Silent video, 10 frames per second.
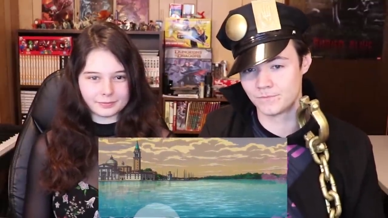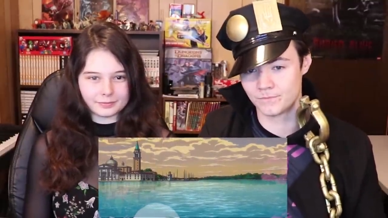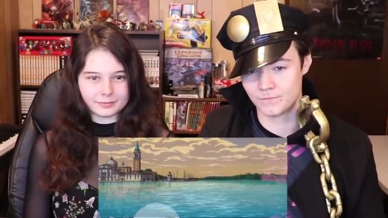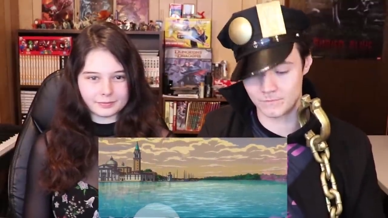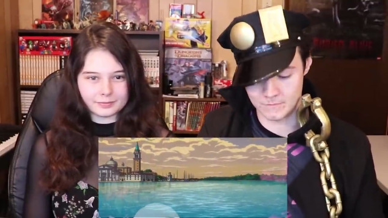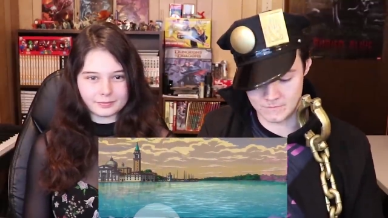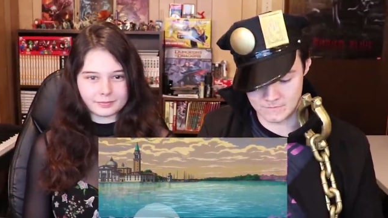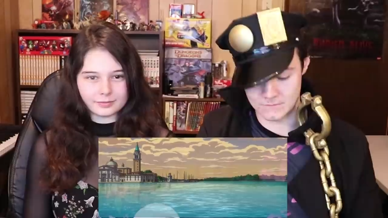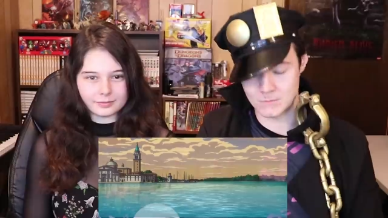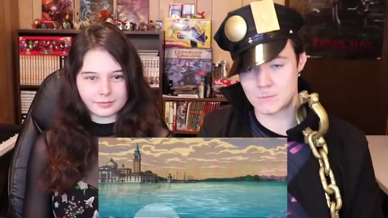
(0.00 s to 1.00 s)

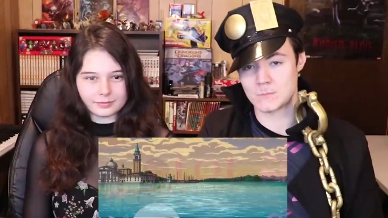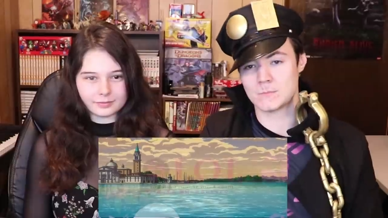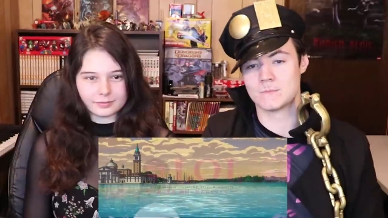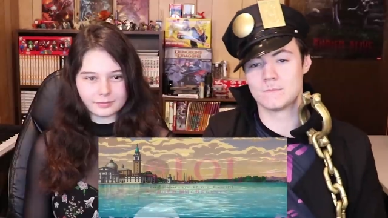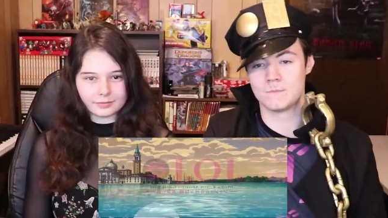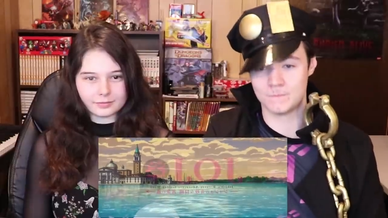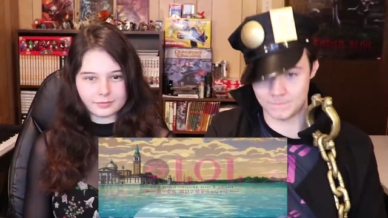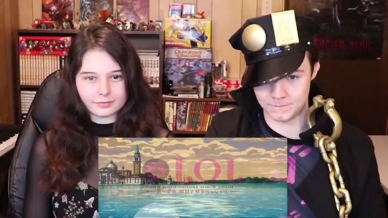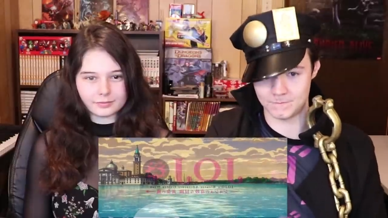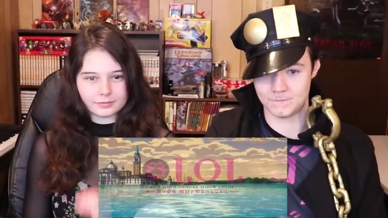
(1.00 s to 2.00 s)

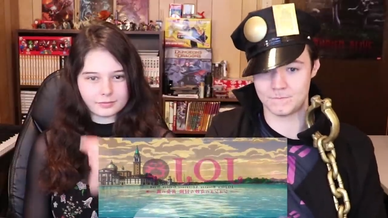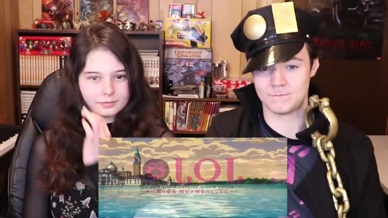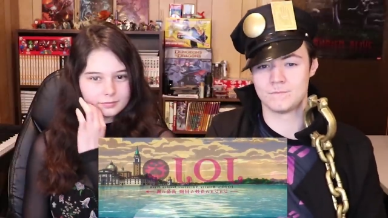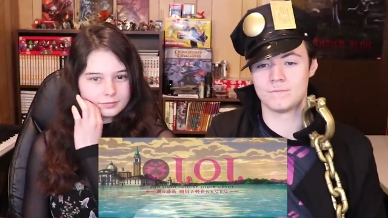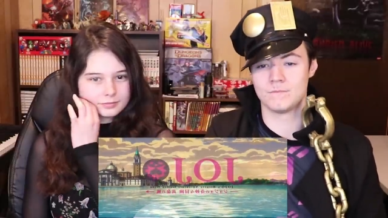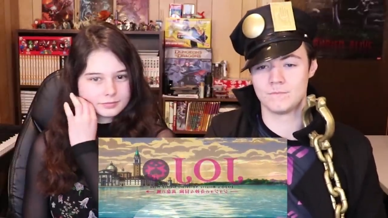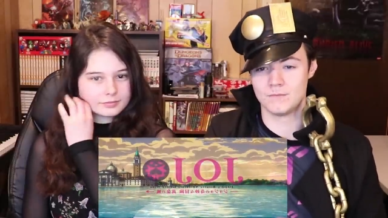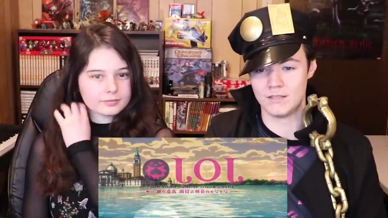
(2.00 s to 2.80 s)
(no one is talking)